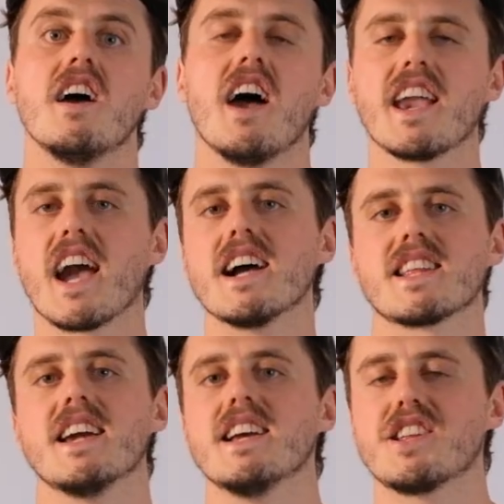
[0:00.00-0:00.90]
Hey guys,
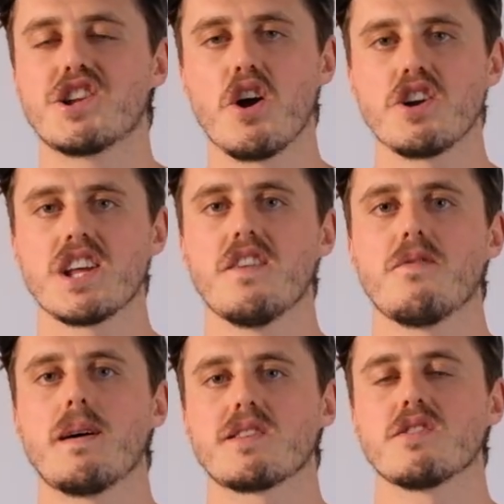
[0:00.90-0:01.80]
it is Josh here
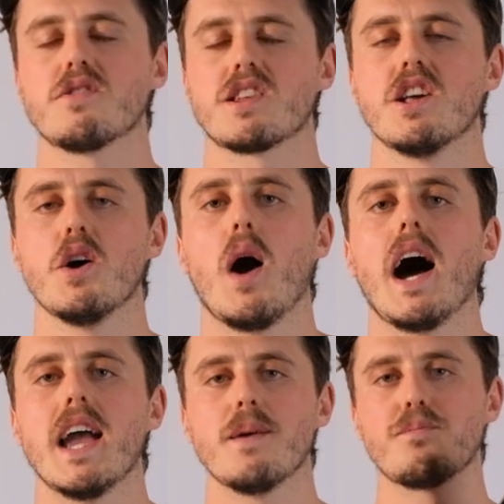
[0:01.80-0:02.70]
from Absolute Snow.
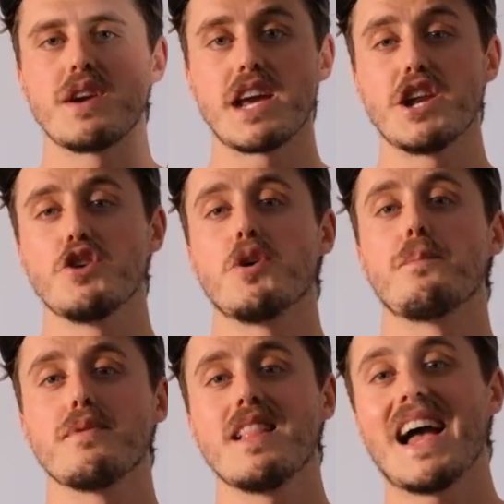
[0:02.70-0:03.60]
I am bringing you the
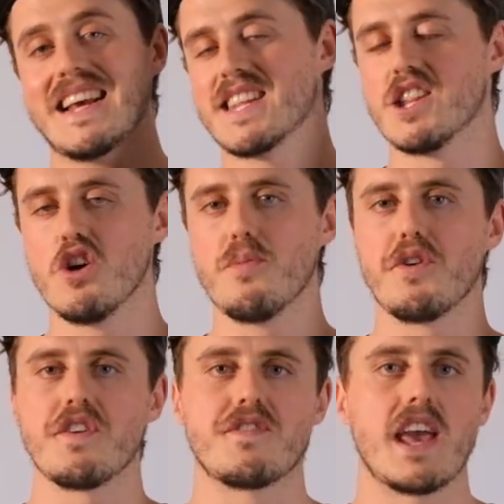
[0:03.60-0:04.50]
black
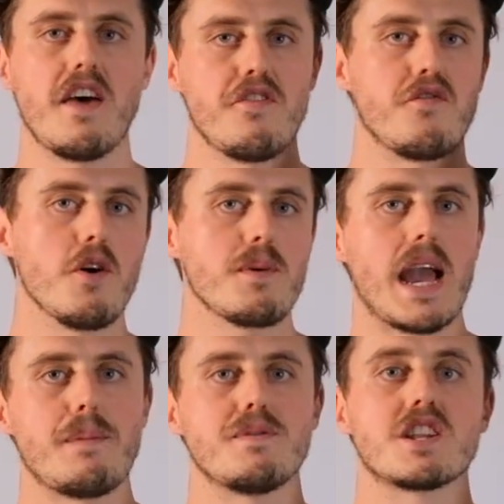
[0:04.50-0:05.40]
snowboard of death from
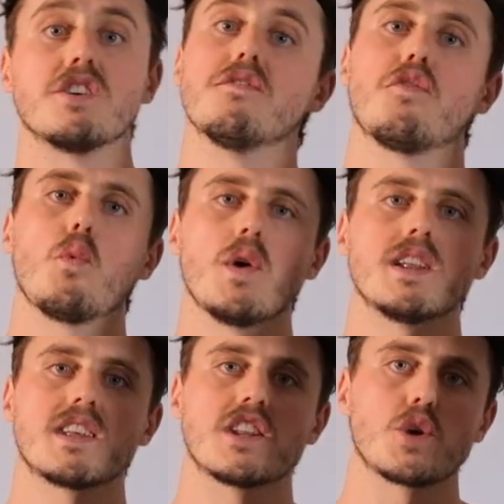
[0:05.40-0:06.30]
Capita for
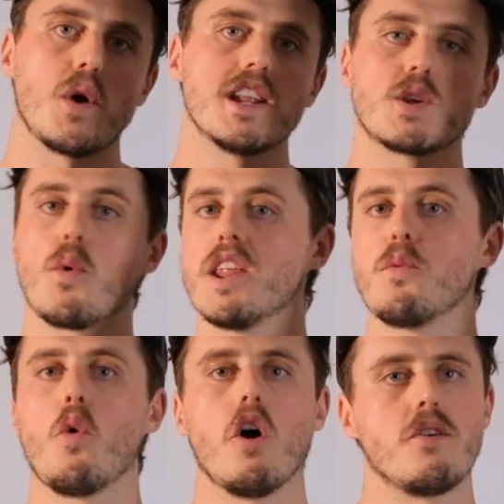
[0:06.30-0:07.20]
winter
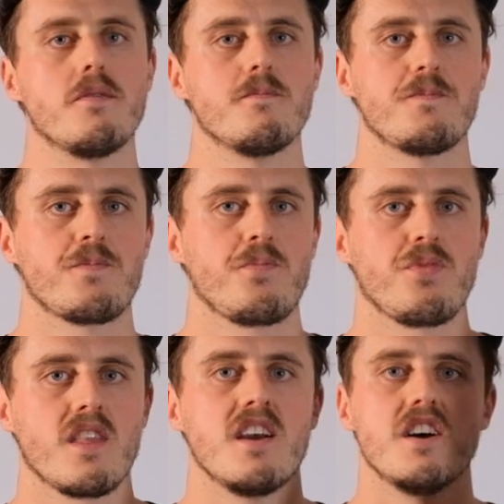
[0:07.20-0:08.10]
2021.
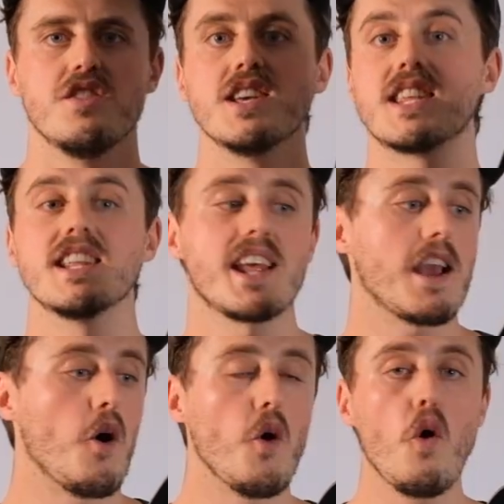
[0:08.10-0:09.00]
This is
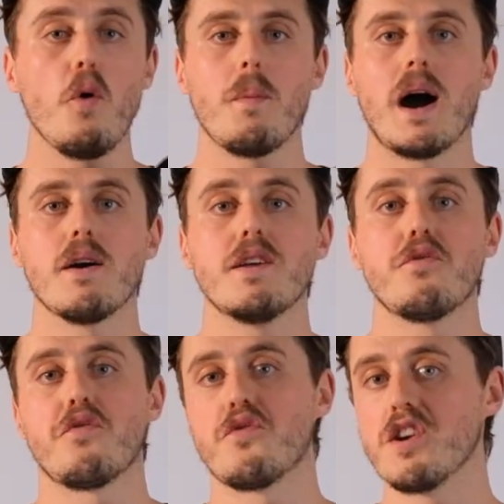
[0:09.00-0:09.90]
a
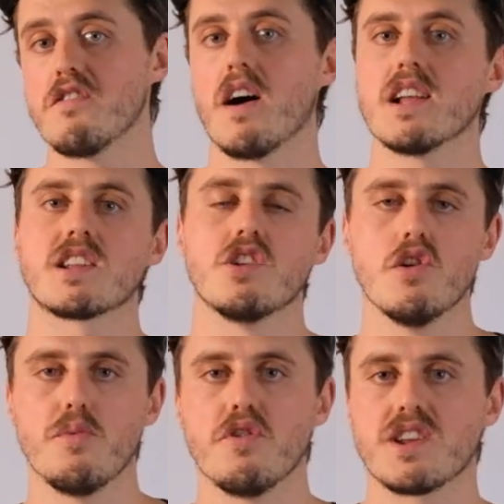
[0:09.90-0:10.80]
all-mountain free-ride
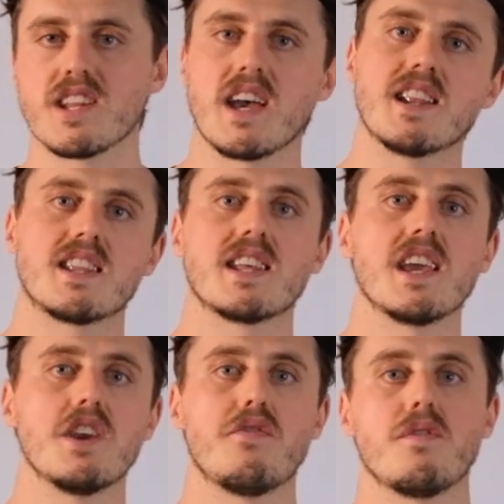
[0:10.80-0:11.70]
snowboard designed to
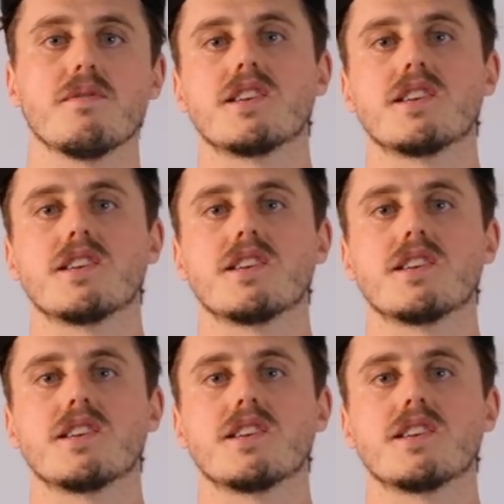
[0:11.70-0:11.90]
take you from the